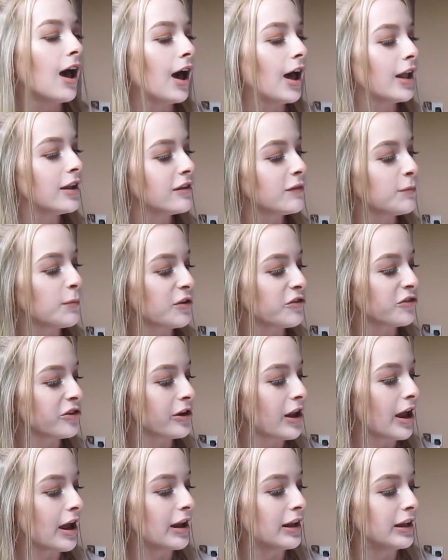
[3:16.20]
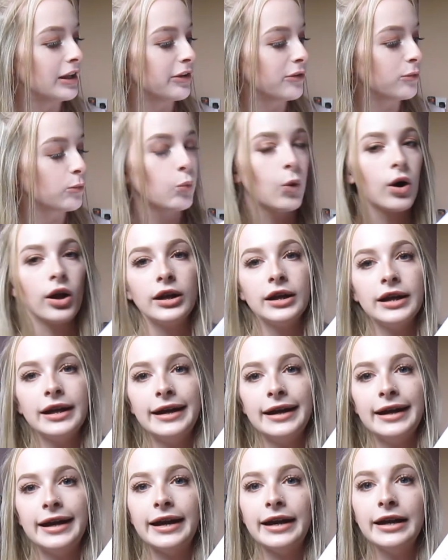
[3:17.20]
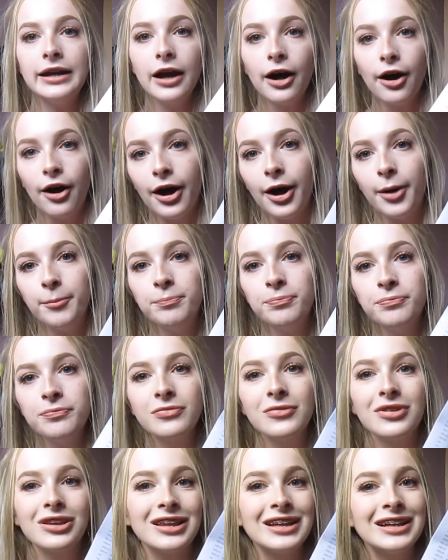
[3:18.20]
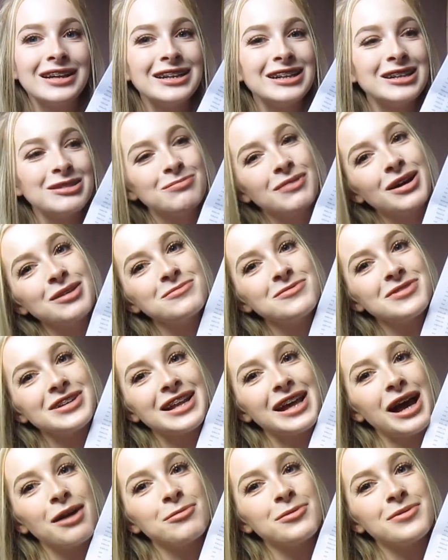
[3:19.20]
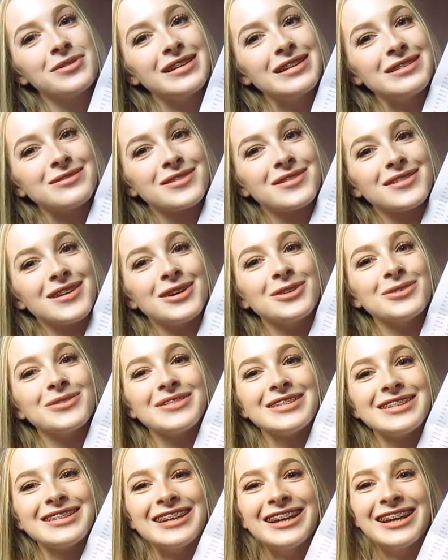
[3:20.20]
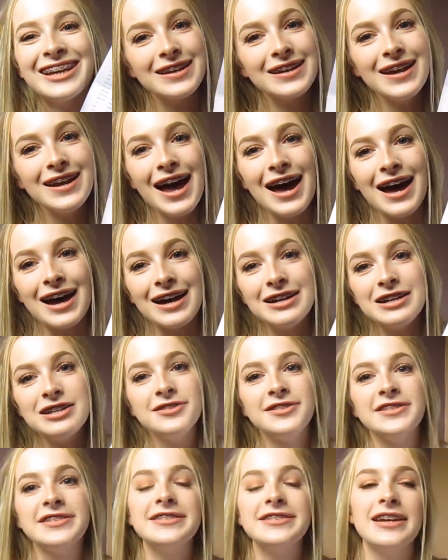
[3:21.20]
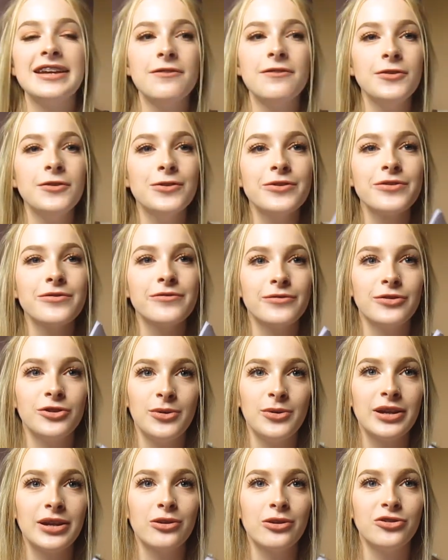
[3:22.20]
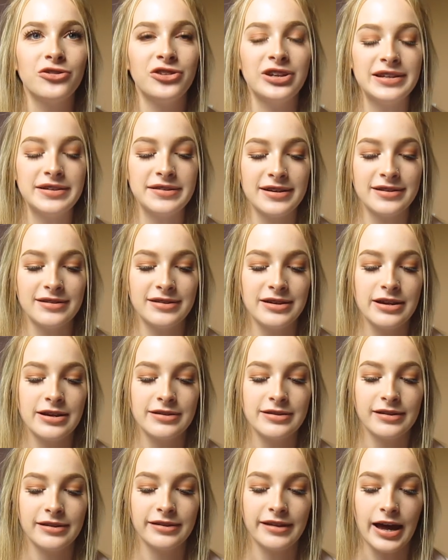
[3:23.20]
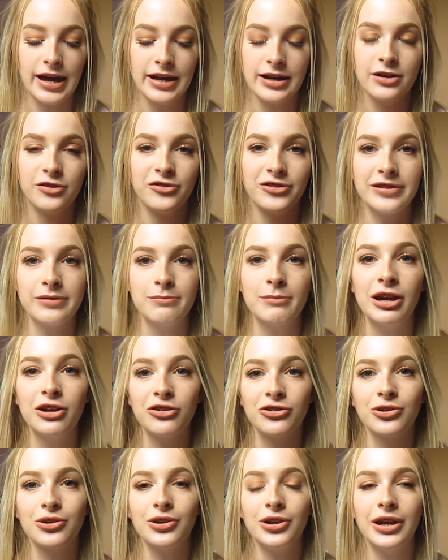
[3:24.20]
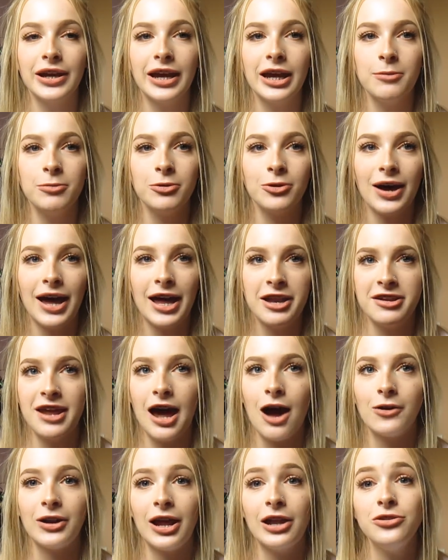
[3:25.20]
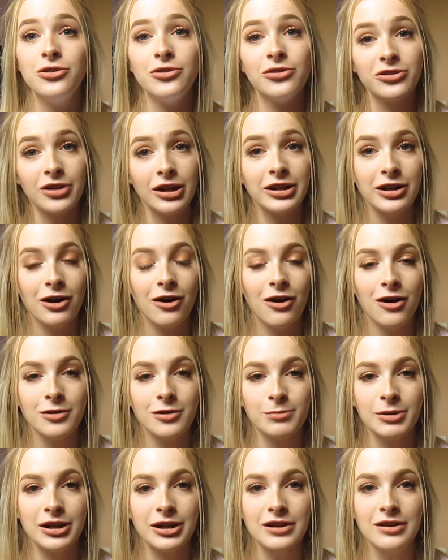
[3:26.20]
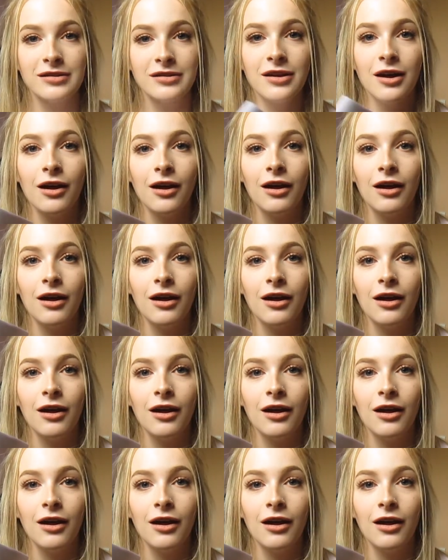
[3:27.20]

and especially like at least one E. But I'm really happy with these results. But yeah, just if you're doing your GCSEs, then just make sure you keep your head down and you study hard, because